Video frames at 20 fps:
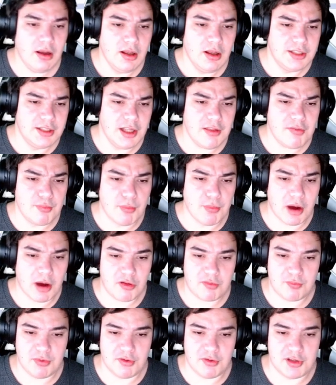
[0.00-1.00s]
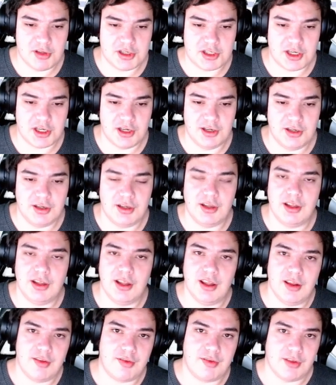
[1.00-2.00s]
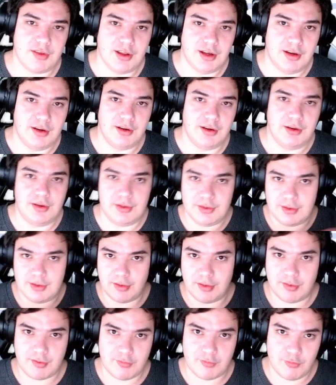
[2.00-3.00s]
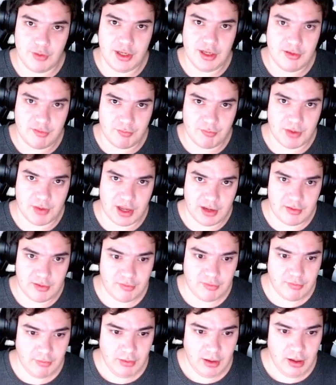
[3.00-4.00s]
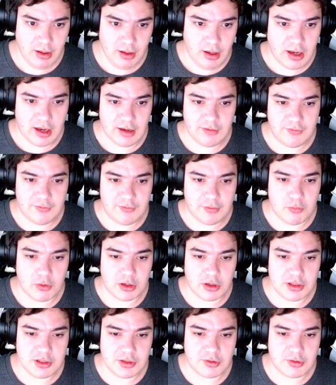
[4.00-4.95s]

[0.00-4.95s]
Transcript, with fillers: This mouse position is in the screen space, and if you want to